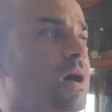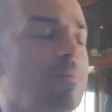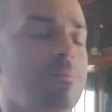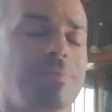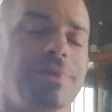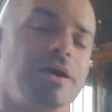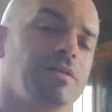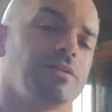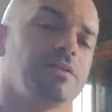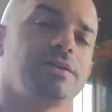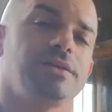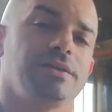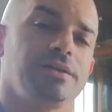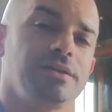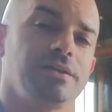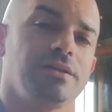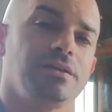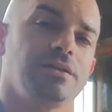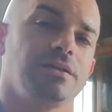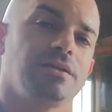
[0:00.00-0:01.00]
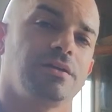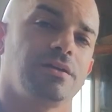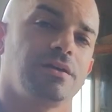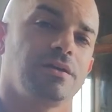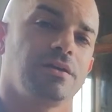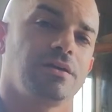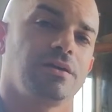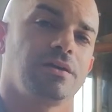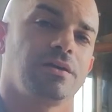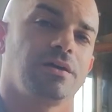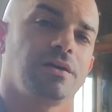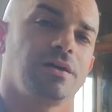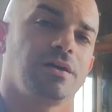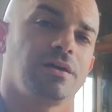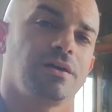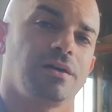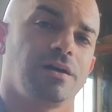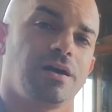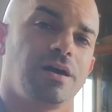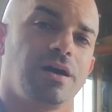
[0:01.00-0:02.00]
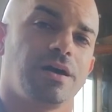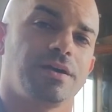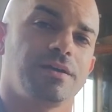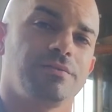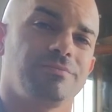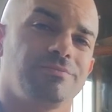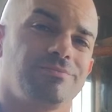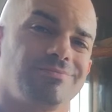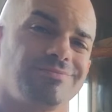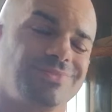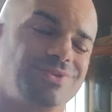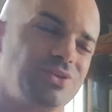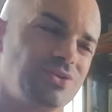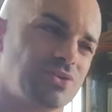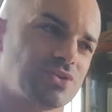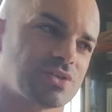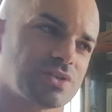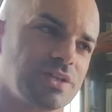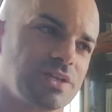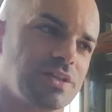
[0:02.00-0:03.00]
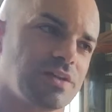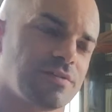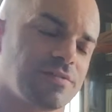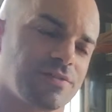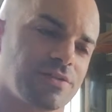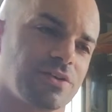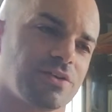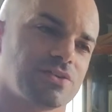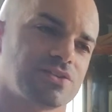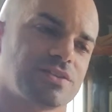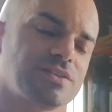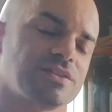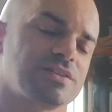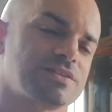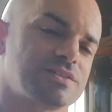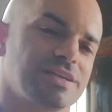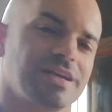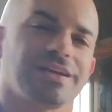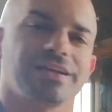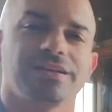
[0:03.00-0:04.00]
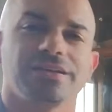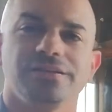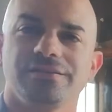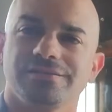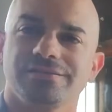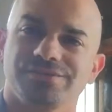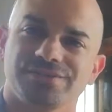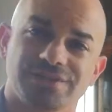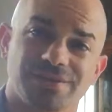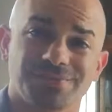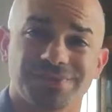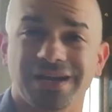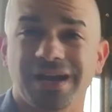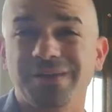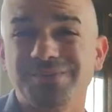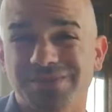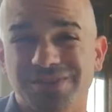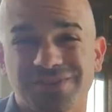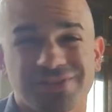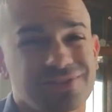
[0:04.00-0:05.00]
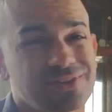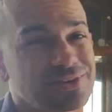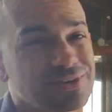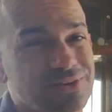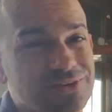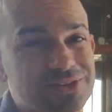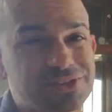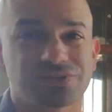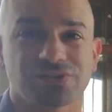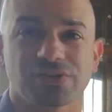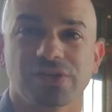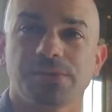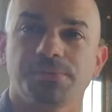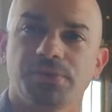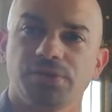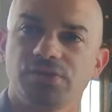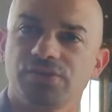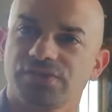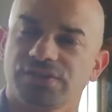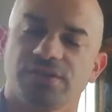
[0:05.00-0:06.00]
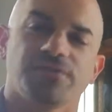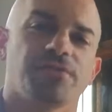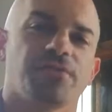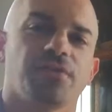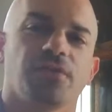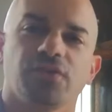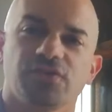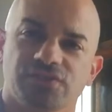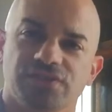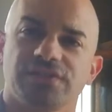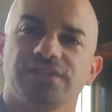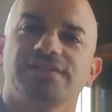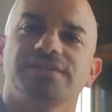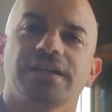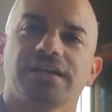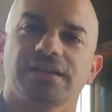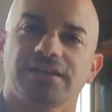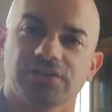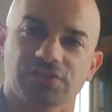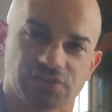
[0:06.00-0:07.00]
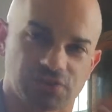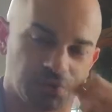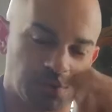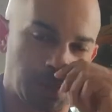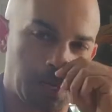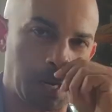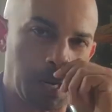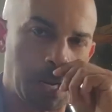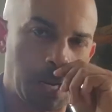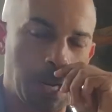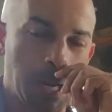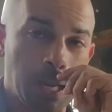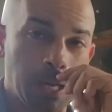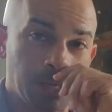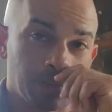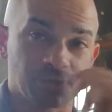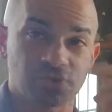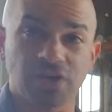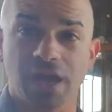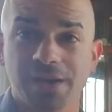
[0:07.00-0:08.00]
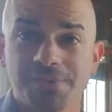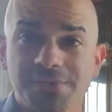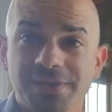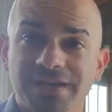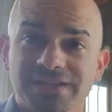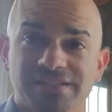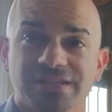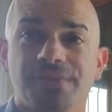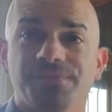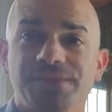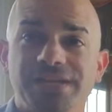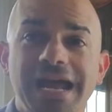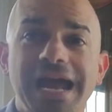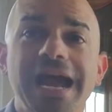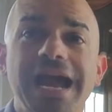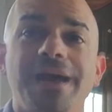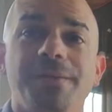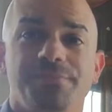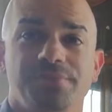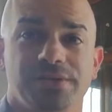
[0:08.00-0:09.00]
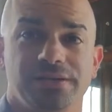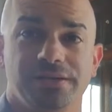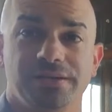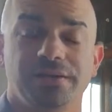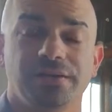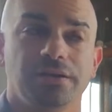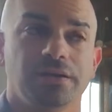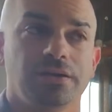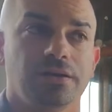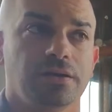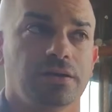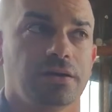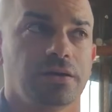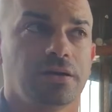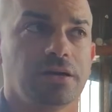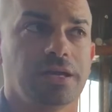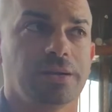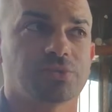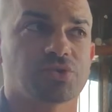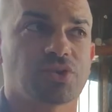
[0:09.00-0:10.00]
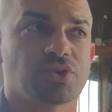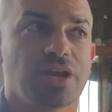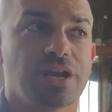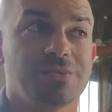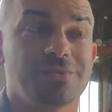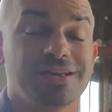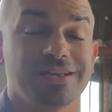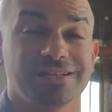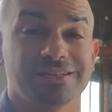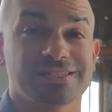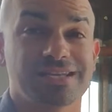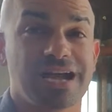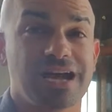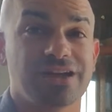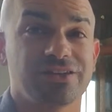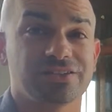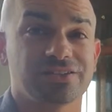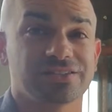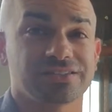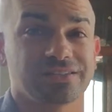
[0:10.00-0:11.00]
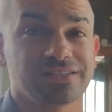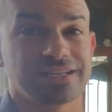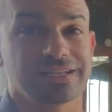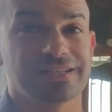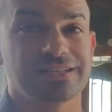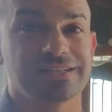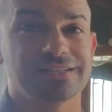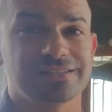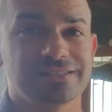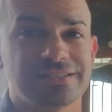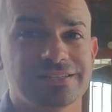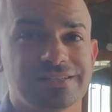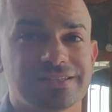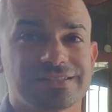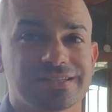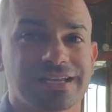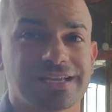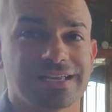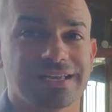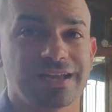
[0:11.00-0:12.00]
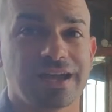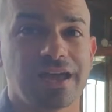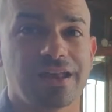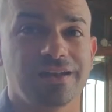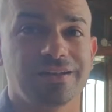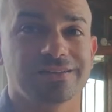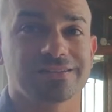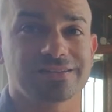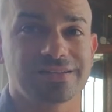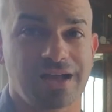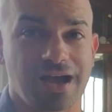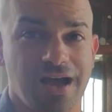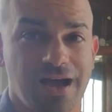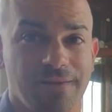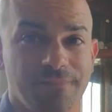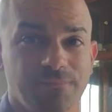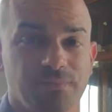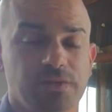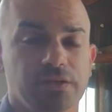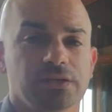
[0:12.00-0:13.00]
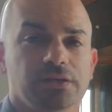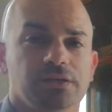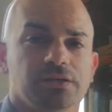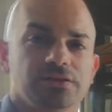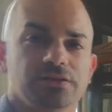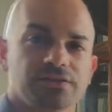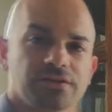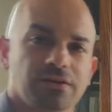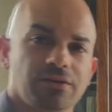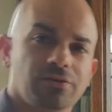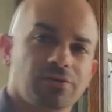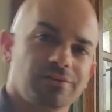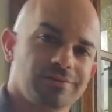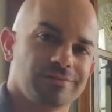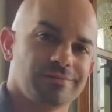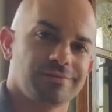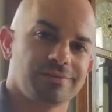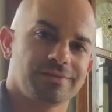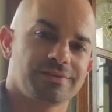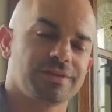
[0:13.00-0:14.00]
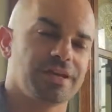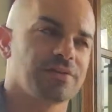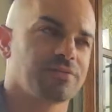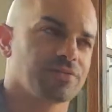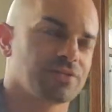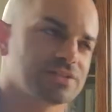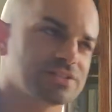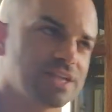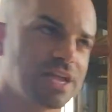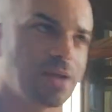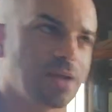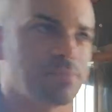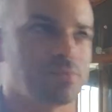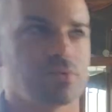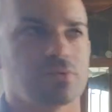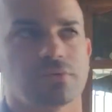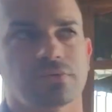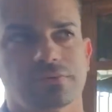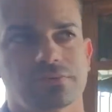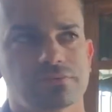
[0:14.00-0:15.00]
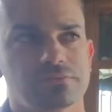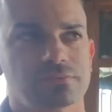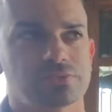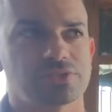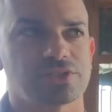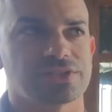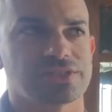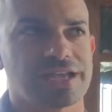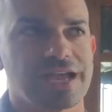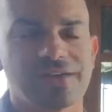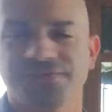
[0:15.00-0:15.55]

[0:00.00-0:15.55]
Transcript: a melody on usually the first, the second, sometimes the third string, but usually the first or the second string. And I'm trying to make something happen. And I'm trying to make it sound as slick and as easy as I can, and it's not. So take, for example, just